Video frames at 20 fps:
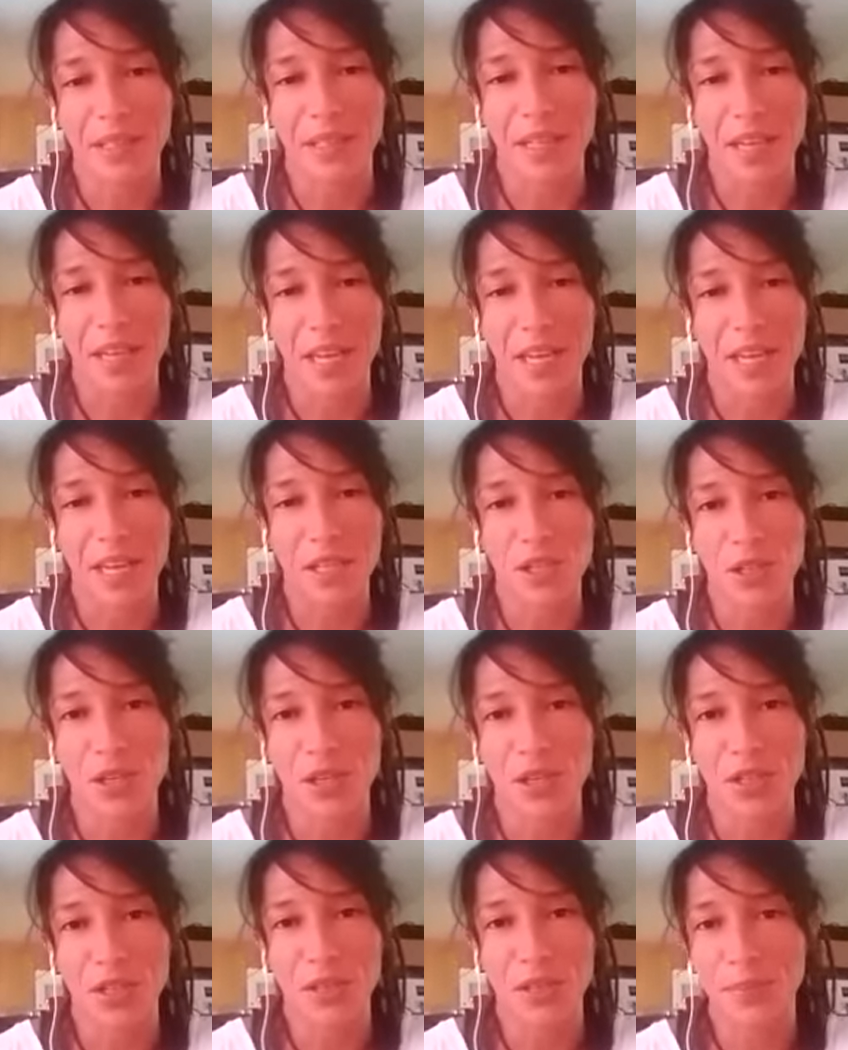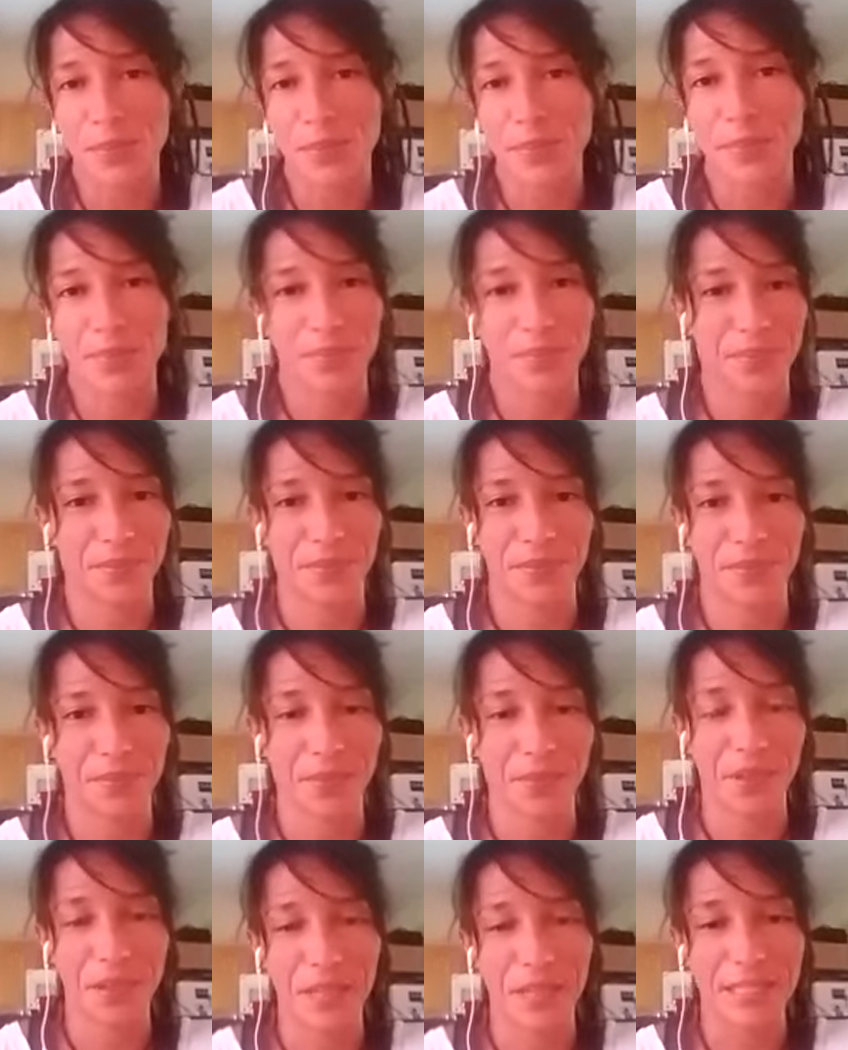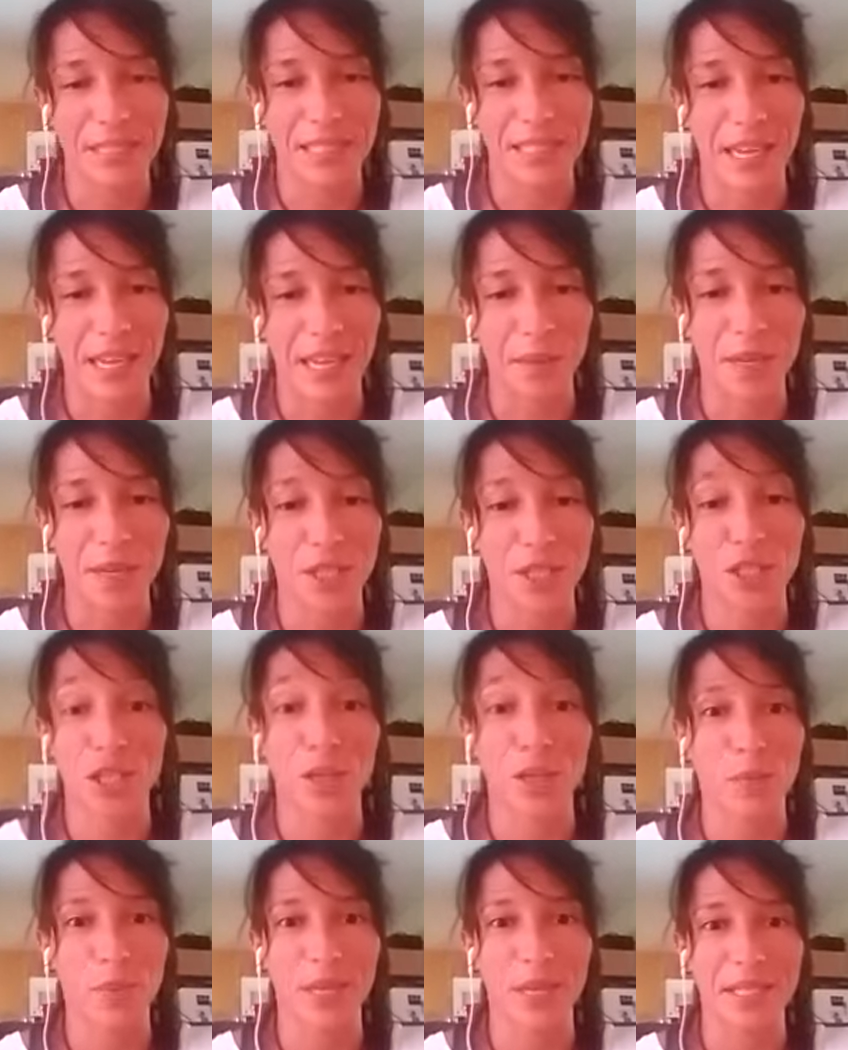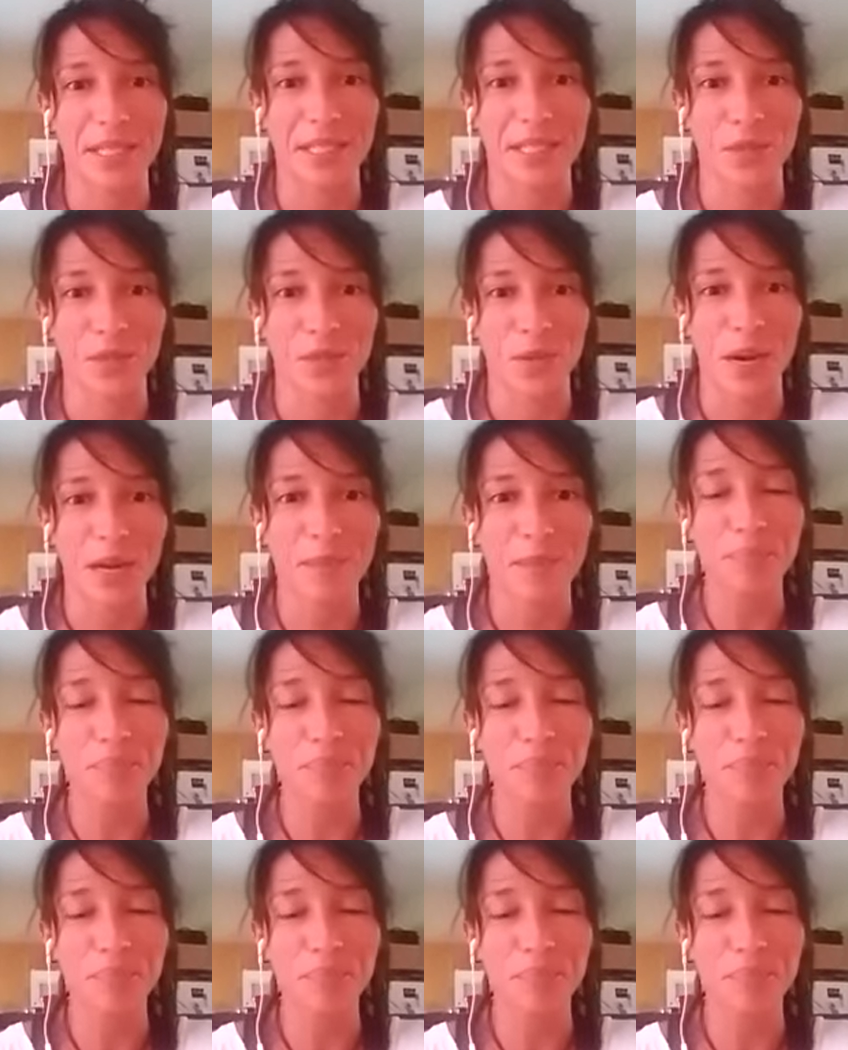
The nature is like magical places, right?